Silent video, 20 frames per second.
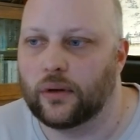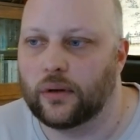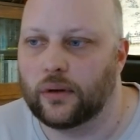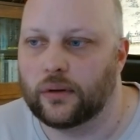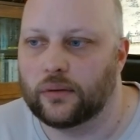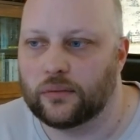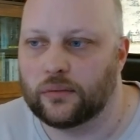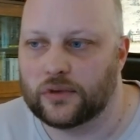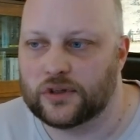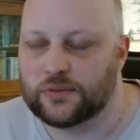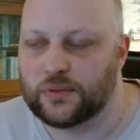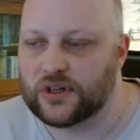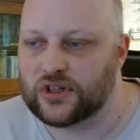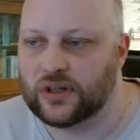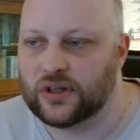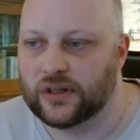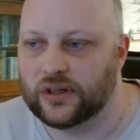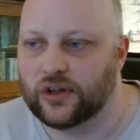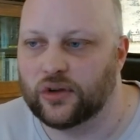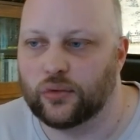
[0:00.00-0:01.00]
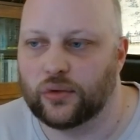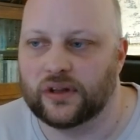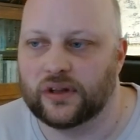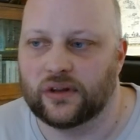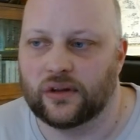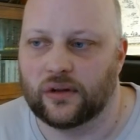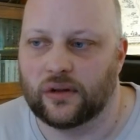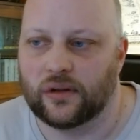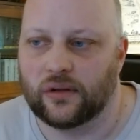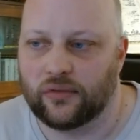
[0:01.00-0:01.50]
especially during
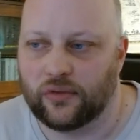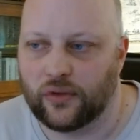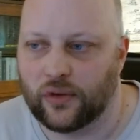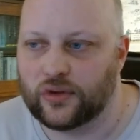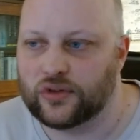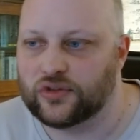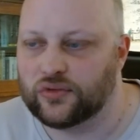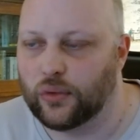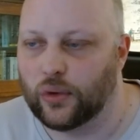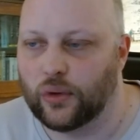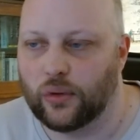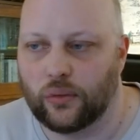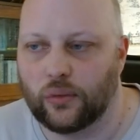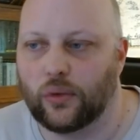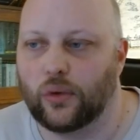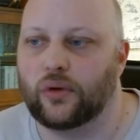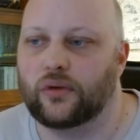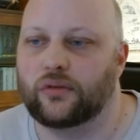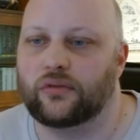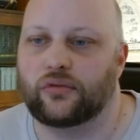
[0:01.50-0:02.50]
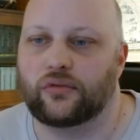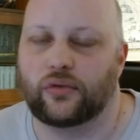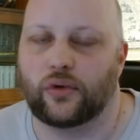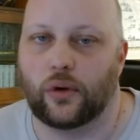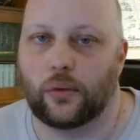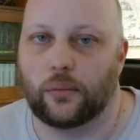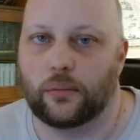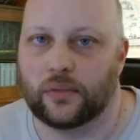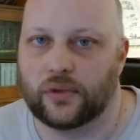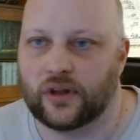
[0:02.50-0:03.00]
the First World War,
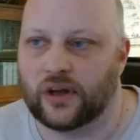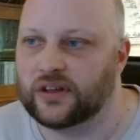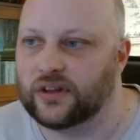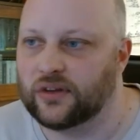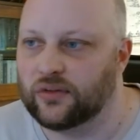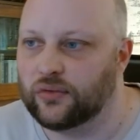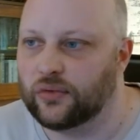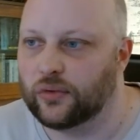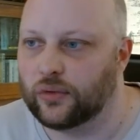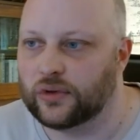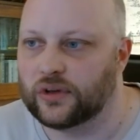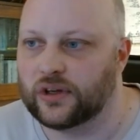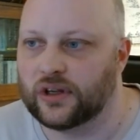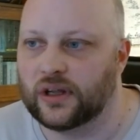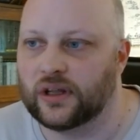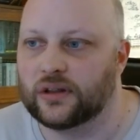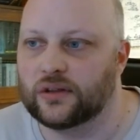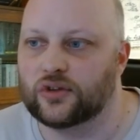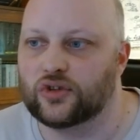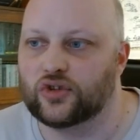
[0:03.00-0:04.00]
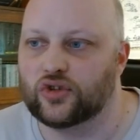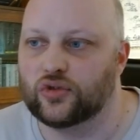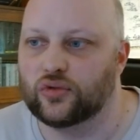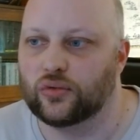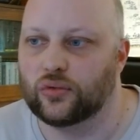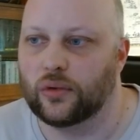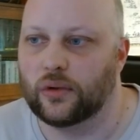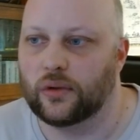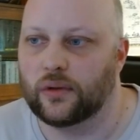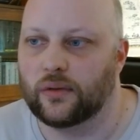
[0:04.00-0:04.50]
from 1914 to
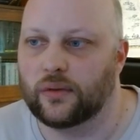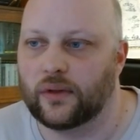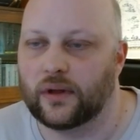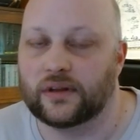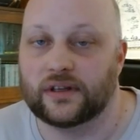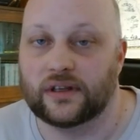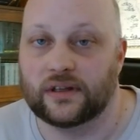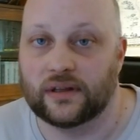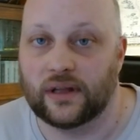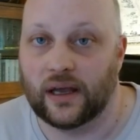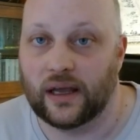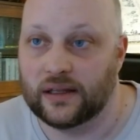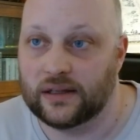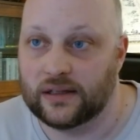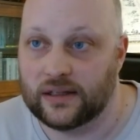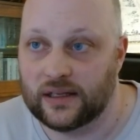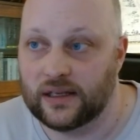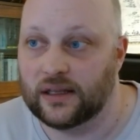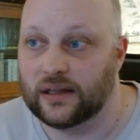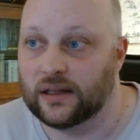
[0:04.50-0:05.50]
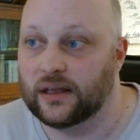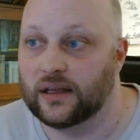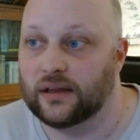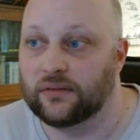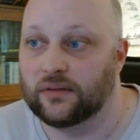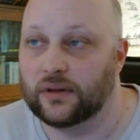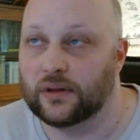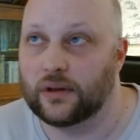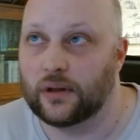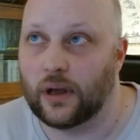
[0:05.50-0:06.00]
1918,
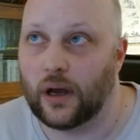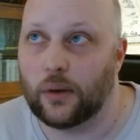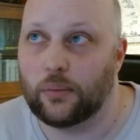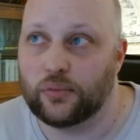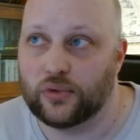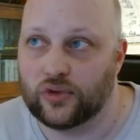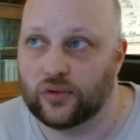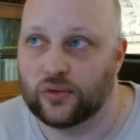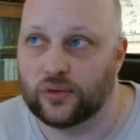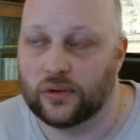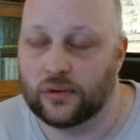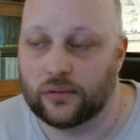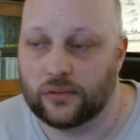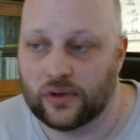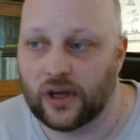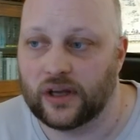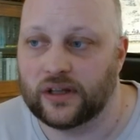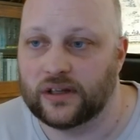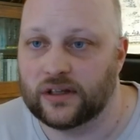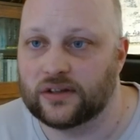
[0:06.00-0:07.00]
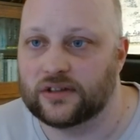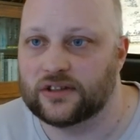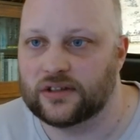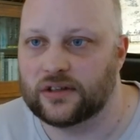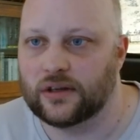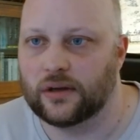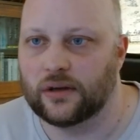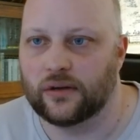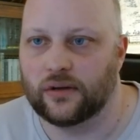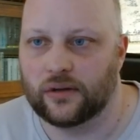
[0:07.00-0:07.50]
even up to the
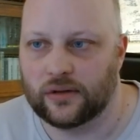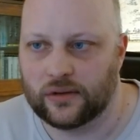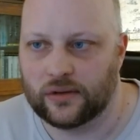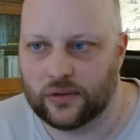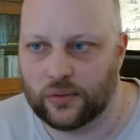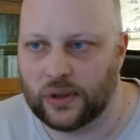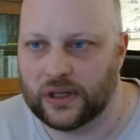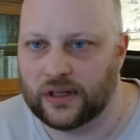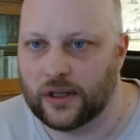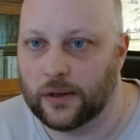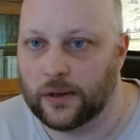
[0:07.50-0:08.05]
1920.